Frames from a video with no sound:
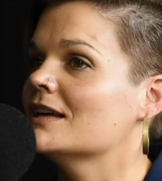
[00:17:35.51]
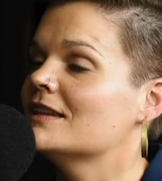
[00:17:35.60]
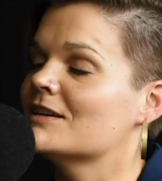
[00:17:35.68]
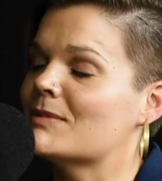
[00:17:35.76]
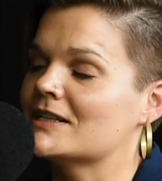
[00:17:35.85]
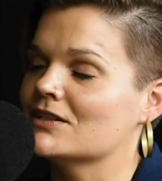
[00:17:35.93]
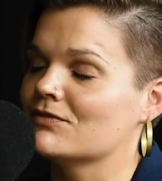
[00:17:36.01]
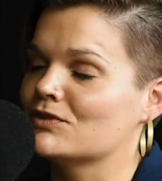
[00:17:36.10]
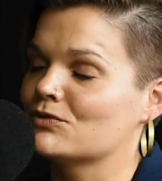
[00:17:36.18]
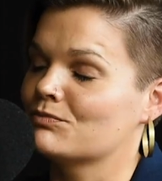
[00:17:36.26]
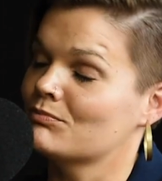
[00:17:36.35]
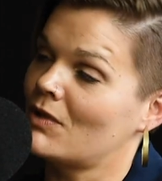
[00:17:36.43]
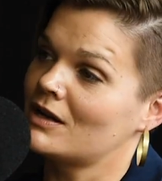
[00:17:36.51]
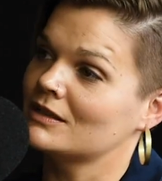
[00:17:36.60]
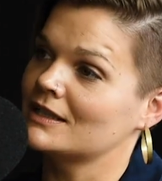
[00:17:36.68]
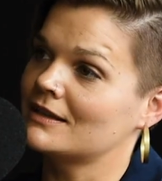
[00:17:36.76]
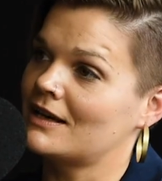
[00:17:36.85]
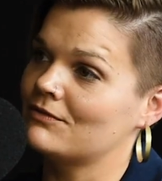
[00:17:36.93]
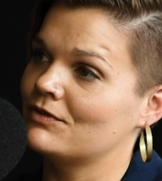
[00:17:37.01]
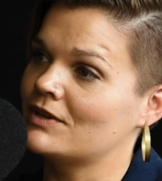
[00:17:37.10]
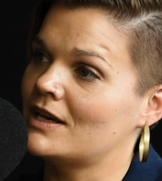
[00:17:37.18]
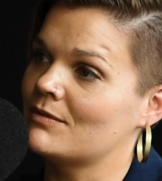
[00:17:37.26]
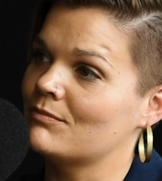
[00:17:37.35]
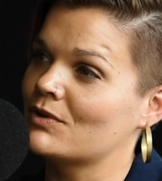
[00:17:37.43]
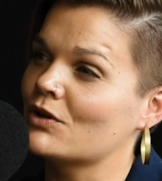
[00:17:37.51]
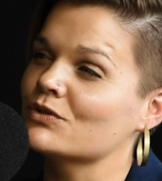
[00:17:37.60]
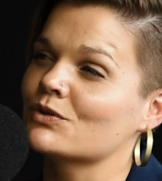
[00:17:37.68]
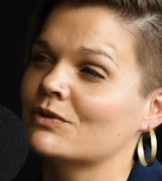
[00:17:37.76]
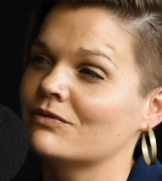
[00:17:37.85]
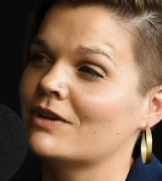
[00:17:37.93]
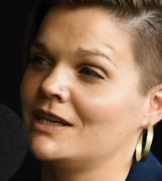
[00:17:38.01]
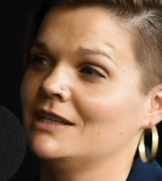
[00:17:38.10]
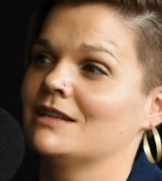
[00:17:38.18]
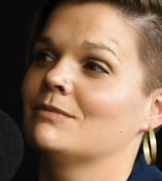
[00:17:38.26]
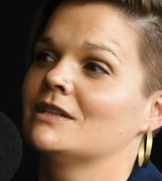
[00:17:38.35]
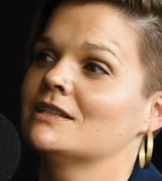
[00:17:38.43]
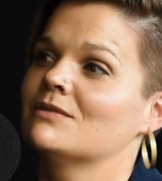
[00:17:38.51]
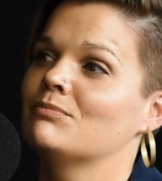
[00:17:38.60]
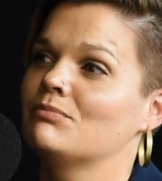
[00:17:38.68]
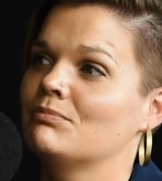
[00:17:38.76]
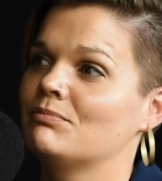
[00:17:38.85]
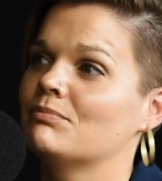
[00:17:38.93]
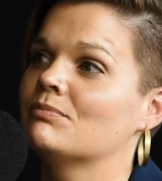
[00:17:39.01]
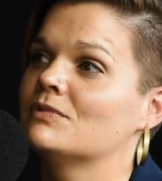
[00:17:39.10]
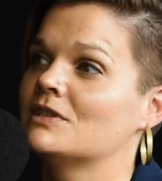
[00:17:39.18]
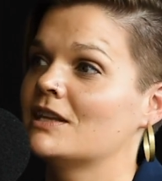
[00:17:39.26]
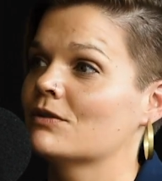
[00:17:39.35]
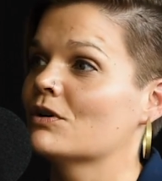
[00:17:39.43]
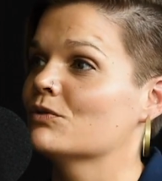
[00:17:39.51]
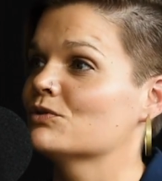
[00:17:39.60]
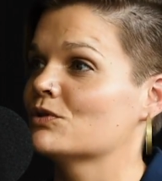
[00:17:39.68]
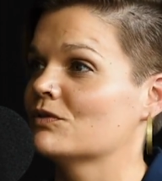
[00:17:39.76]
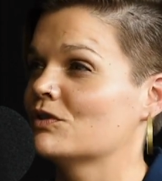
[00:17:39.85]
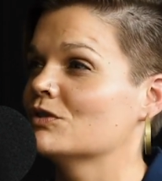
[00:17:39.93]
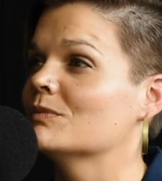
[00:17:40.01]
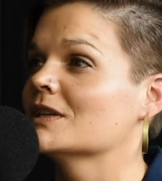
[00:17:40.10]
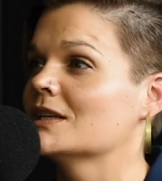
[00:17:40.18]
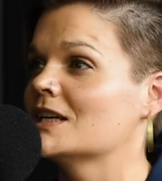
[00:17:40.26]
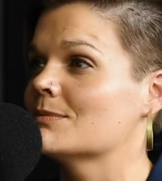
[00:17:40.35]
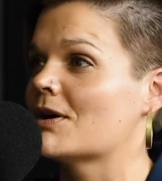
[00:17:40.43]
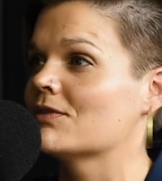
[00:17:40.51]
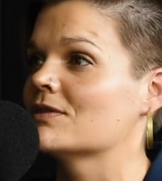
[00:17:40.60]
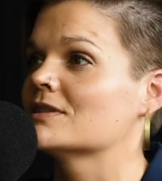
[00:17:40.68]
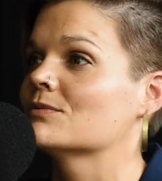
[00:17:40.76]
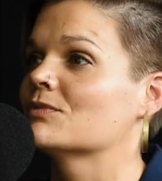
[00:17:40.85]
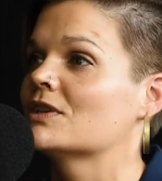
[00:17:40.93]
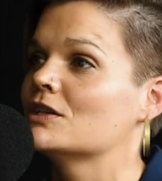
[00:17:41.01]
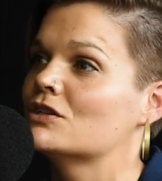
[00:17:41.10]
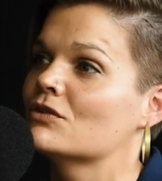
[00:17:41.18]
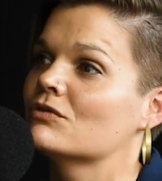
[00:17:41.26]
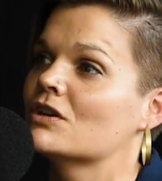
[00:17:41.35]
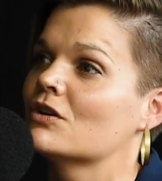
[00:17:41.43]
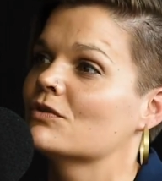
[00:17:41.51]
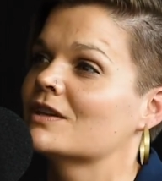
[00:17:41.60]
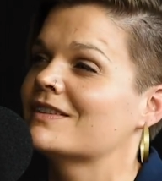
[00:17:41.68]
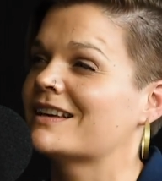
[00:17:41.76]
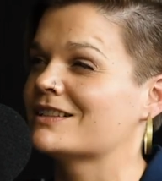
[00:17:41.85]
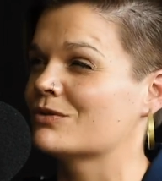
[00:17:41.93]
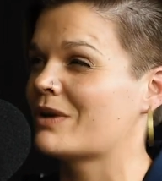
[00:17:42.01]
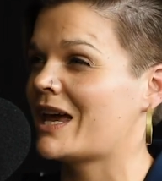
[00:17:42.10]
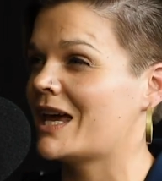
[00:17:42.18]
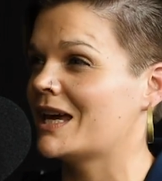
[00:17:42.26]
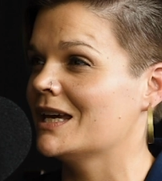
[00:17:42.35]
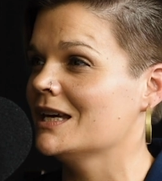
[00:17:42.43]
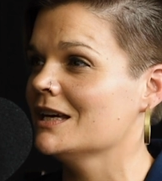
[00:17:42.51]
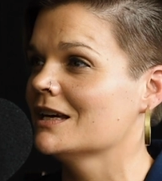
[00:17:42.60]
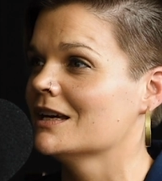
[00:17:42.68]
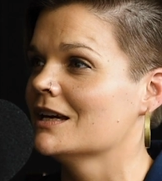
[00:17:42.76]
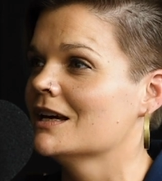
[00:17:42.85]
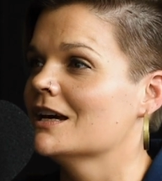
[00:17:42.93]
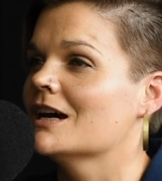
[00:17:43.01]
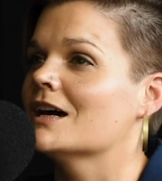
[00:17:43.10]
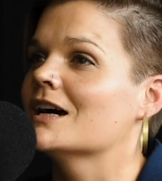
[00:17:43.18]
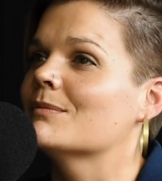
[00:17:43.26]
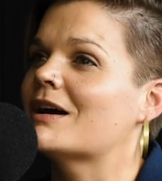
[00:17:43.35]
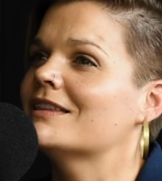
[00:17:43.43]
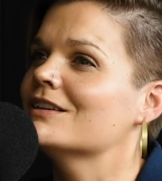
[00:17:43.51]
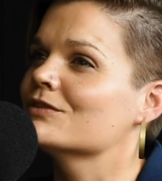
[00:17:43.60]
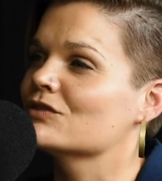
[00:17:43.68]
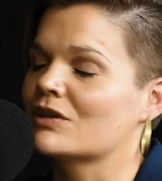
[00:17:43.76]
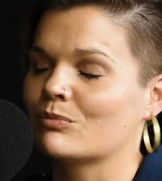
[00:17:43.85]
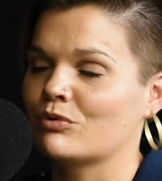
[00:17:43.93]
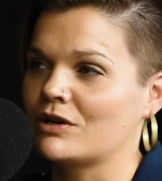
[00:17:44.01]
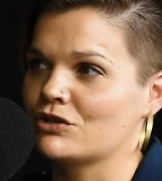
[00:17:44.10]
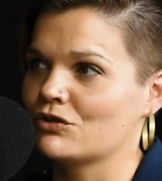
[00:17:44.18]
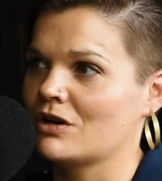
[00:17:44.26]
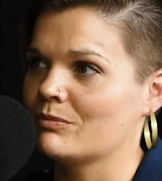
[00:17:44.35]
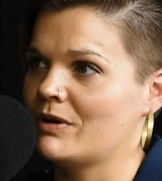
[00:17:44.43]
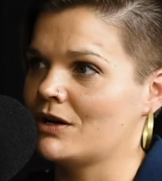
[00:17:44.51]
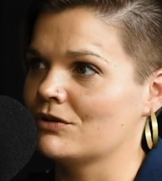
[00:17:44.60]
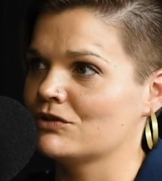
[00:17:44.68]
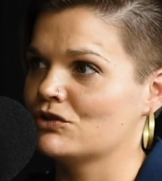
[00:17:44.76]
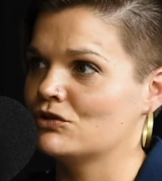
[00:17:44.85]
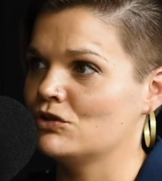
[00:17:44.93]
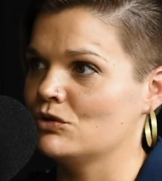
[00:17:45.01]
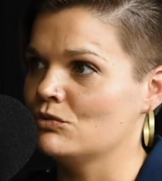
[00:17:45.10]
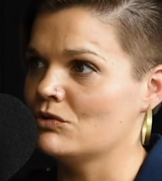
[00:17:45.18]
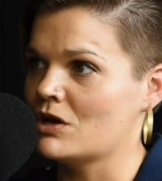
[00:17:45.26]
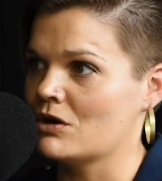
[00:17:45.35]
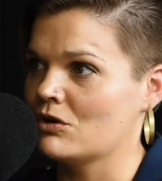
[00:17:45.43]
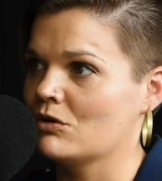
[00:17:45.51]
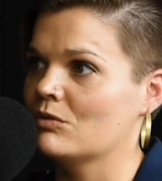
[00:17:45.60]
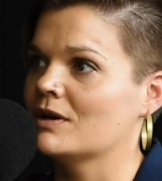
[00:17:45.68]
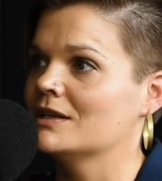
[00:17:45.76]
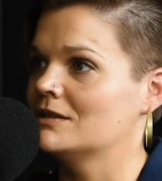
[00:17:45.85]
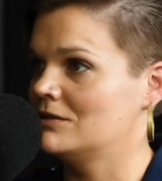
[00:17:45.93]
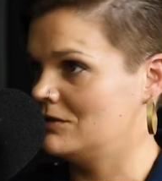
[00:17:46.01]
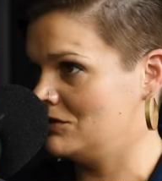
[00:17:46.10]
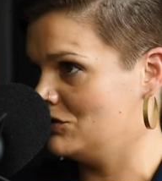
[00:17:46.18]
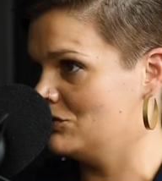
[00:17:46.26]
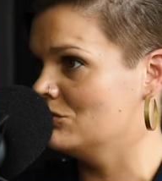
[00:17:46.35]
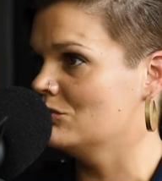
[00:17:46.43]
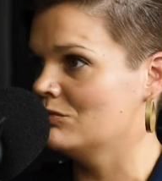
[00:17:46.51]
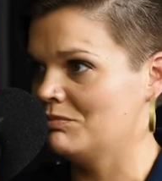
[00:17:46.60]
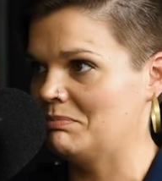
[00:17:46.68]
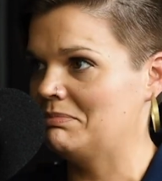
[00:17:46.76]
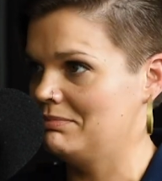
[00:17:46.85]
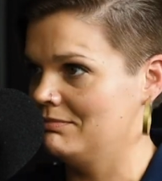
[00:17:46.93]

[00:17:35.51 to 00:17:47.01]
think of myself as modeling that for them, but also inviting them into their own sort of humility about this and what they don't know, and that that's okay. I think there's a lot of pressure on parents to know and to